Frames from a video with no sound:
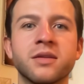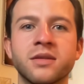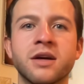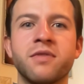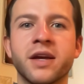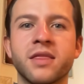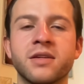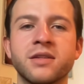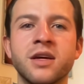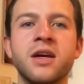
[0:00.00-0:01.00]
Stuff like
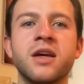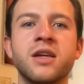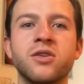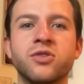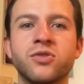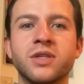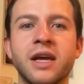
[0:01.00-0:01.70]
this you should